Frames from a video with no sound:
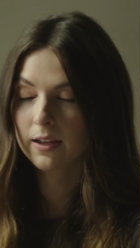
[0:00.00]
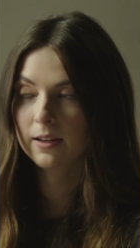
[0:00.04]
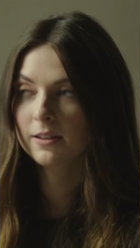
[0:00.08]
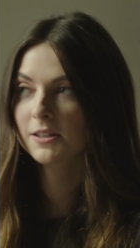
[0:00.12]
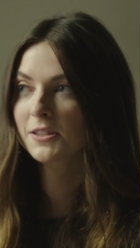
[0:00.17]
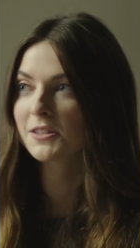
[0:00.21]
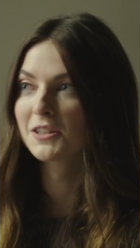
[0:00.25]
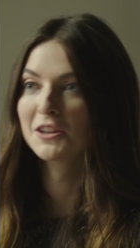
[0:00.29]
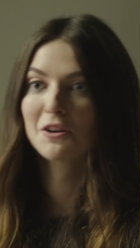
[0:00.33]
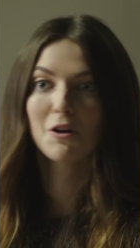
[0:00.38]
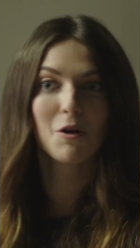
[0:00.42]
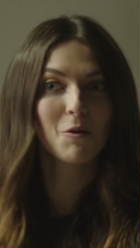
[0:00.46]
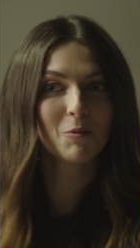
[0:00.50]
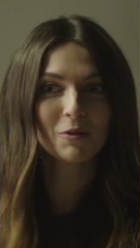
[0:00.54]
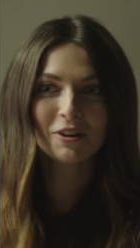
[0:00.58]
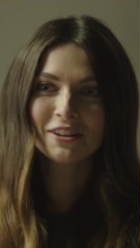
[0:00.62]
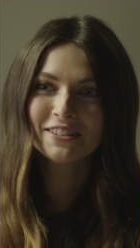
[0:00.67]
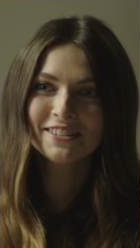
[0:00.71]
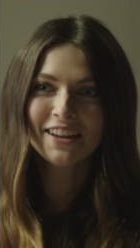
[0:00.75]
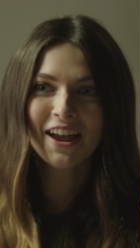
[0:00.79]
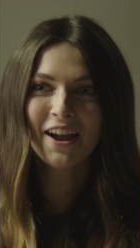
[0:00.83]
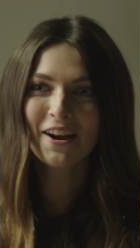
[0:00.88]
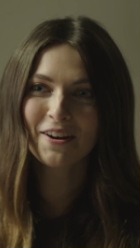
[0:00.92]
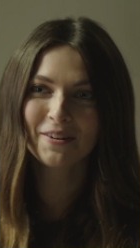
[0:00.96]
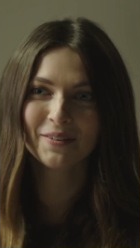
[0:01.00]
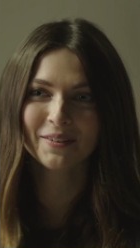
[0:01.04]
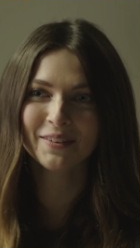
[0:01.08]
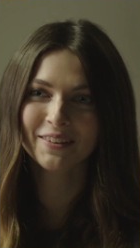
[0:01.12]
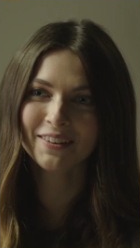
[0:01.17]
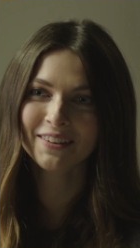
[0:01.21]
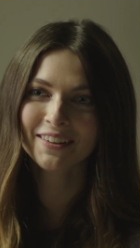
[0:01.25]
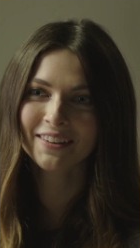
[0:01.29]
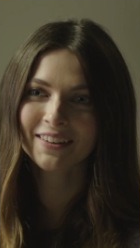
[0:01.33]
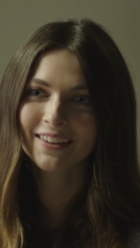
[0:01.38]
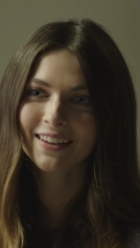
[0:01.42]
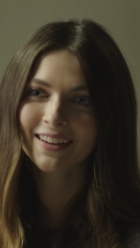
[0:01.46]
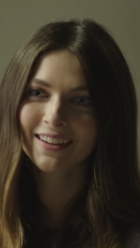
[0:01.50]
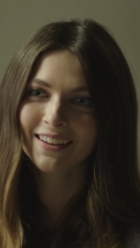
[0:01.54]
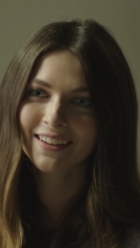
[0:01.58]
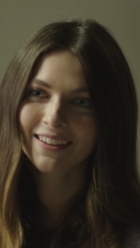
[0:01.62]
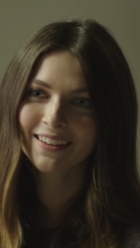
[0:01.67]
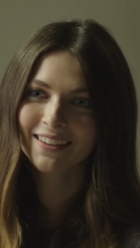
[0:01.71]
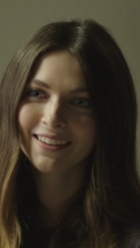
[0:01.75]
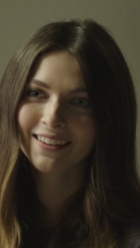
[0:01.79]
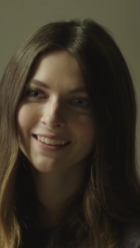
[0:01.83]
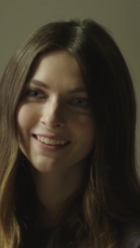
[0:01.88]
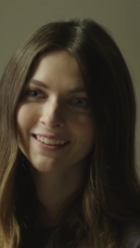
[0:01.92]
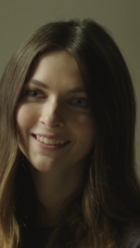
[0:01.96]
and it all works out. Does
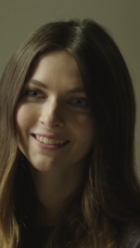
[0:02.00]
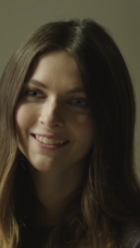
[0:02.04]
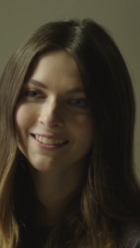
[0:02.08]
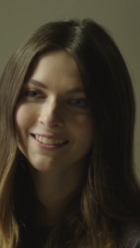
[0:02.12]
it?